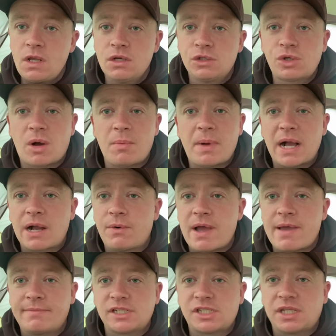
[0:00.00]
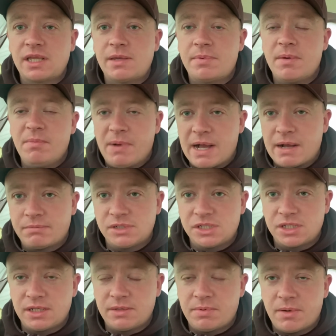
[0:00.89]
So I'll pack away my sleeping bag, my
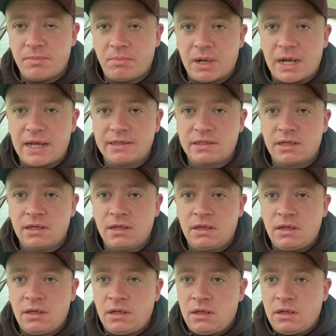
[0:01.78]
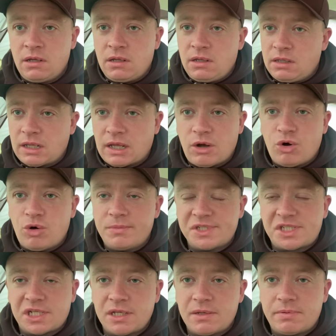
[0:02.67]
sleeping pad, all my
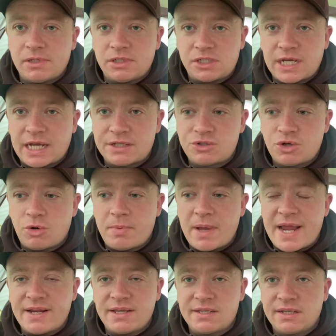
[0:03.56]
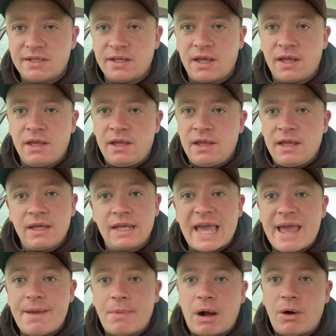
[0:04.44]
sleeping setup, anything that
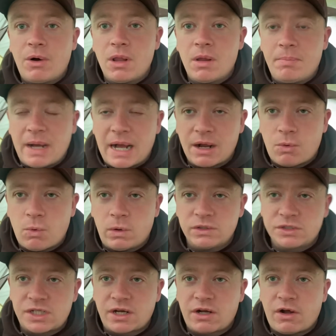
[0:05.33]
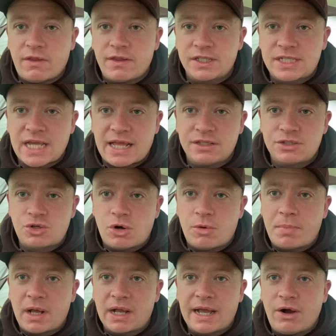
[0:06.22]
came out of the bag once I got the tent
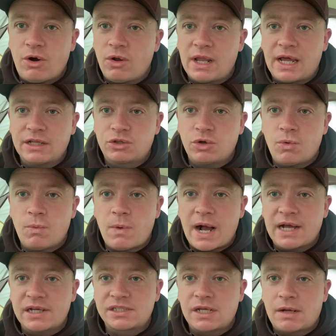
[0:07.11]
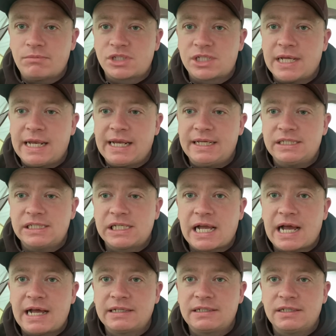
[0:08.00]
up. I'll get all that done whilst I'm still
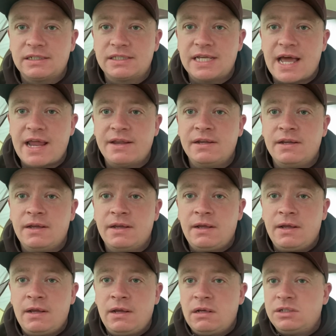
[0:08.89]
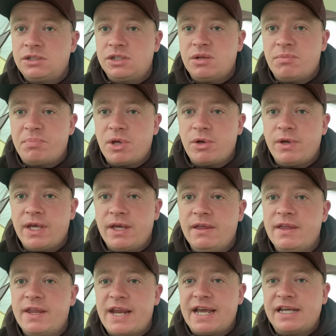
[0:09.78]
inside the tent. It's the beauty
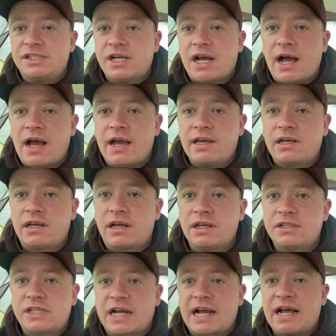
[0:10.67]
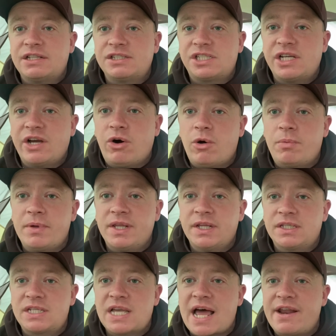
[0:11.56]
of the nature hike, because I can sit up in
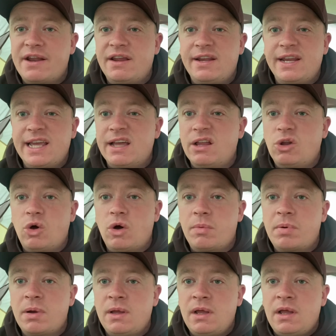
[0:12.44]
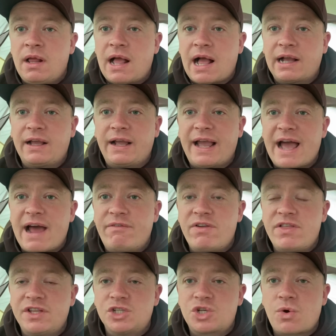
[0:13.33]
the tent and kneel up. I can get
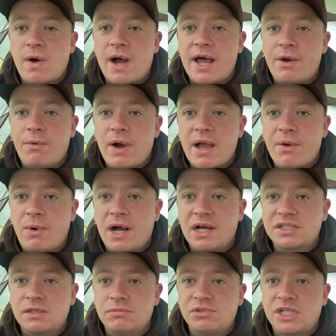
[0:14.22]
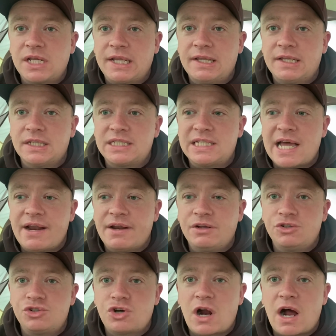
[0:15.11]
everything squared away whilst I'm still in the tent
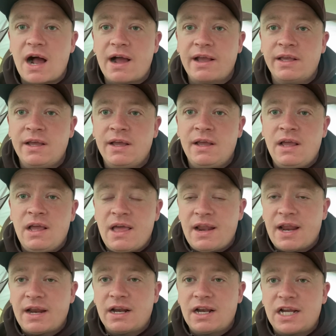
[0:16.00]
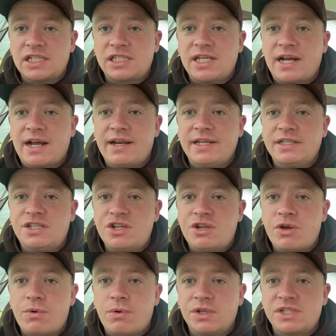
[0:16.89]
and dry. And the last thing I need to
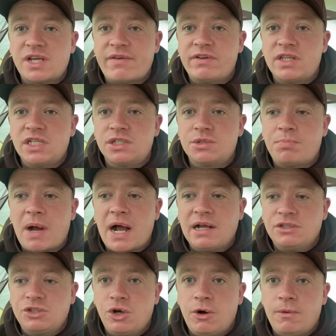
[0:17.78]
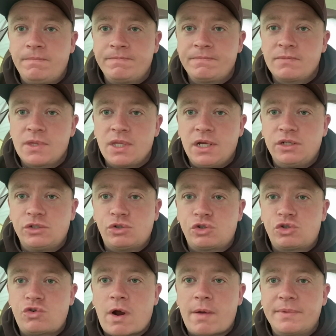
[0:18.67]
do once everything's packed up is
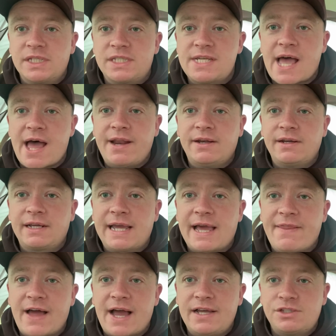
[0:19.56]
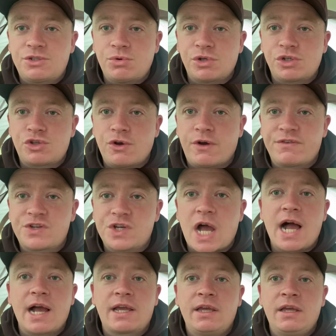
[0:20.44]
just drop the tent, get that into a stuff
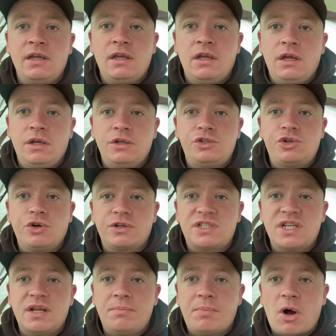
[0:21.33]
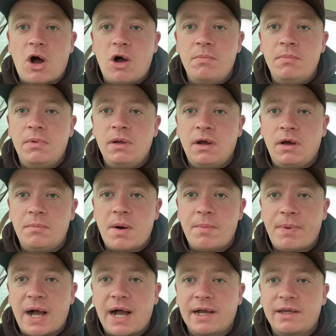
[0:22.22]
sack and chucked in the bottom of my
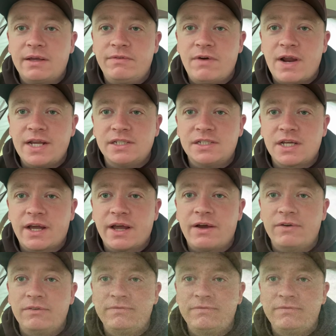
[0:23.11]
bag, ready to go.